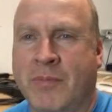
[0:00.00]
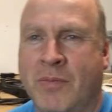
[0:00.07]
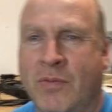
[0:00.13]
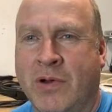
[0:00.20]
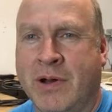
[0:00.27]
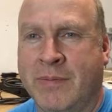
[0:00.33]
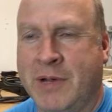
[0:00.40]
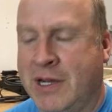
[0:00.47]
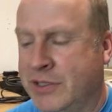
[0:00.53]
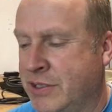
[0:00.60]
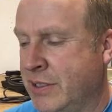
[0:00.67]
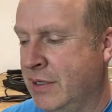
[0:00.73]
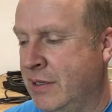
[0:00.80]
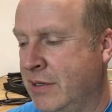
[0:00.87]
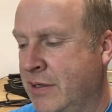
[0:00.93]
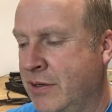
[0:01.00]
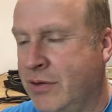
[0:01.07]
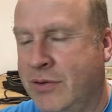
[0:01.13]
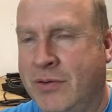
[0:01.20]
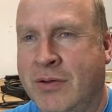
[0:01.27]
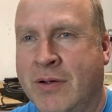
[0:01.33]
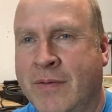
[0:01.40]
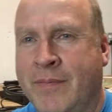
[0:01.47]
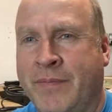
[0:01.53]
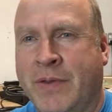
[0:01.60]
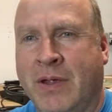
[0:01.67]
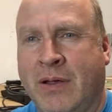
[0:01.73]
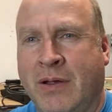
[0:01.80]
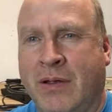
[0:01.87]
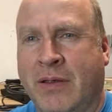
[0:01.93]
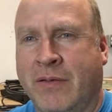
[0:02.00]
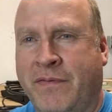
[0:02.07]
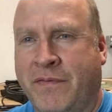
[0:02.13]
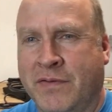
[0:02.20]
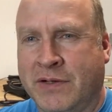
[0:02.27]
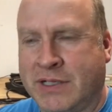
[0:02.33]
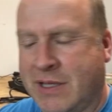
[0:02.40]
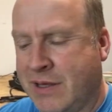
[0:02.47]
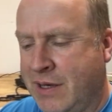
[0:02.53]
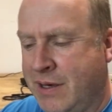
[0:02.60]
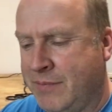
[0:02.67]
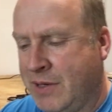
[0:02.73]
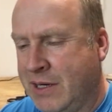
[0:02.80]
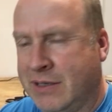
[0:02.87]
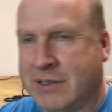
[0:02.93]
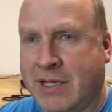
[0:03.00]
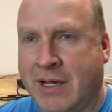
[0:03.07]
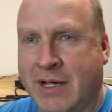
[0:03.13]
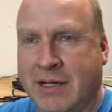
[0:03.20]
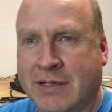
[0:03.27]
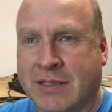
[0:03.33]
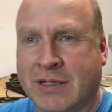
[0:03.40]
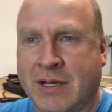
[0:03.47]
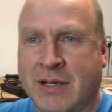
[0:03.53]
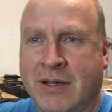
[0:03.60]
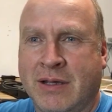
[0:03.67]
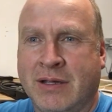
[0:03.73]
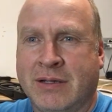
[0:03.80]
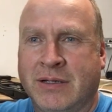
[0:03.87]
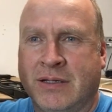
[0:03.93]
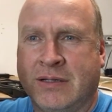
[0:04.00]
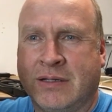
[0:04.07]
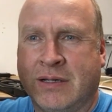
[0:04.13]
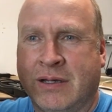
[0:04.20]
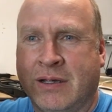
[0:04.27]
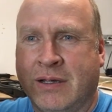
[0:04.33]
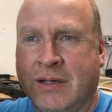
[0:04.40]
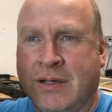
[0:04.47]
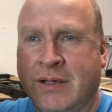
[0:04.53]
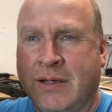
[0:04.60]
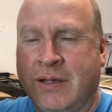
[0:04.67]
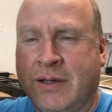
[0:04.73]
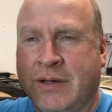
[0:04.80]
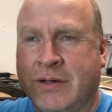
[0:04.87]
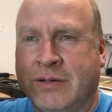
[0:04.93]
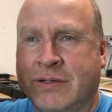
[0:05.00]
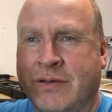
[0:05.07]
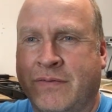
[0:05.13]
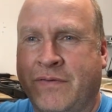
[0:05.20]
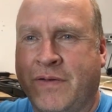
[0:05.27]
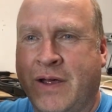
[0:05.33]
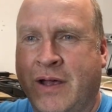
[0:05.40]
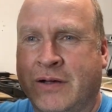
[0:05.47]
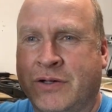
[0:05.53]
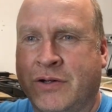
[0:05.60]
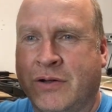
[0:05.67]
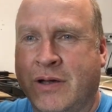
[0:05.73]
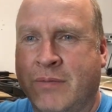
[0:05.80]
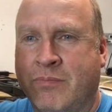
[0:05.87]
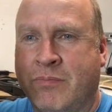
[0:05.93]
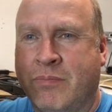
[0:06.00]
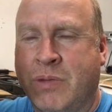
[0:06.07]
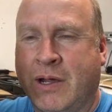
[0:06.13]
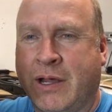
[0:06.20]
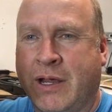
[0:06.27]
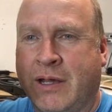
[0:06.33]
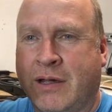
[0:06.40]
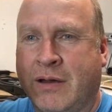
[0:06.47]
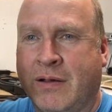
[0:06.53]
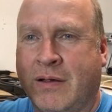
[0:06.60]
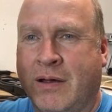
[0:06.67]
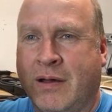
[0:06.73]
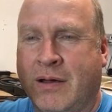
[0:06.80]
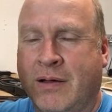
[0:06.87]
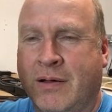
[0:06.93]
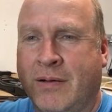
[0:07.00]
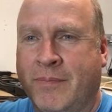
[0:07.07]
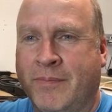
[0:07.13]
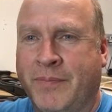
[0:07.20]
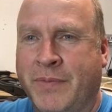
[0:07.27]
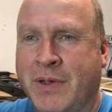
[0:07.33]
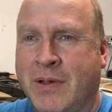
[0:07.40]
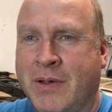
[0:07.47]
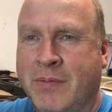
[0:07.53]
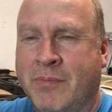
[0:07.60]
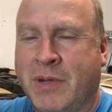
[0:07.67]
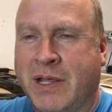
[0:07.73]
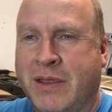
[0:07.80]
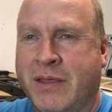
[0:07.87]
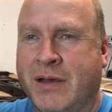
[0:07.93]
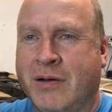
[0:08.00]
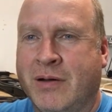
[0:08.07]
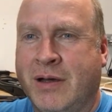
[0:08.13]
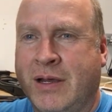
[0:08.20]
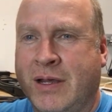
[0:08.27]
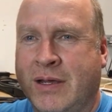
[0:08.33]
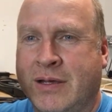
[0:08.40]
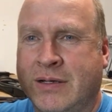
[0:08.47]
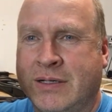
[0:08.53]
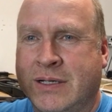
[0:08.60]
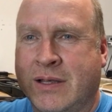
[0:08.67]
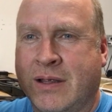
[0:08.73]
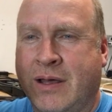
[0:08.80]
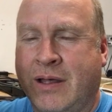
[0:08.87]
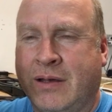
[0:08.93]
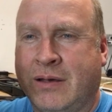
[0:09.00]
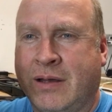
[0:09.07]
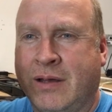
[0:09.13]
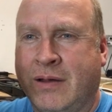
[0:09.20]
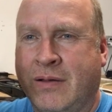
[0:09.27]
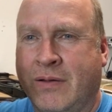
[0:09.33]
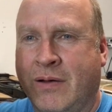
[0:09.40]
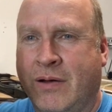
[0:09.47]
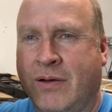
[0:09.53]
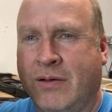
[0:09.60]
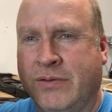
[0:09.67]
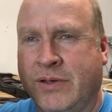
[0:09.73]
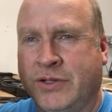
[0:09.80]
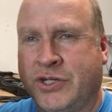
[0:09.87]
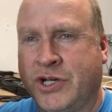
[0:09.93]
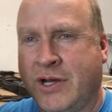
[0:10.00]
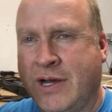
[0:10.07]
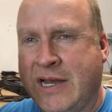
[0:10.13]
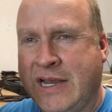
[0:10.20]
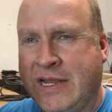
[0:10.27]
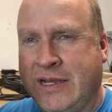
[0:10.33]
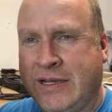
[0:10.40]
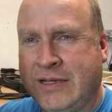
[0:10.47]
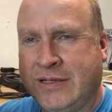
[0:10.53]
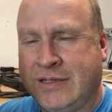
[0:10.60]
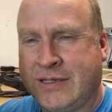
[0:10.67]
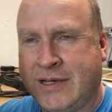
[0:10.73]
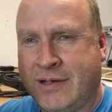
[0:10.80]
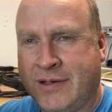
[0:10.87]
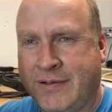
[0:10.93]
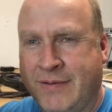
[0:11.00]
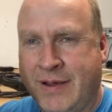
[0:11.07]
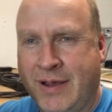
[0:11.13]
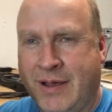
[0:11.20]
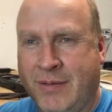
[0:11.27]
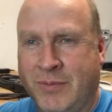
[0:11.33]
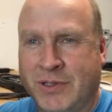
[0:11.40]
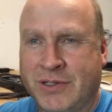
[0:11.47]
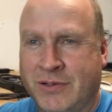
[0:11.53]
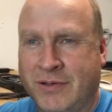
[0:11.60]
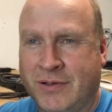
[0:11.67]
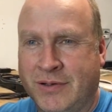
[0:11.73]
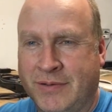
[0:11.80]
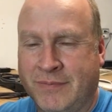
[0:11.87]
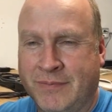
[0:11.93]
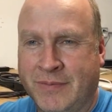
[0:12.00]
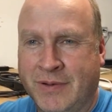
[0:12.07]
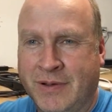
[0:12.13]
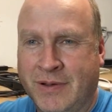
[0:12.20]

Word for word: what I'm actually going to do, the first thing I'm going to test is, here's the factory bucket. My theory is that on the Chinese Amazon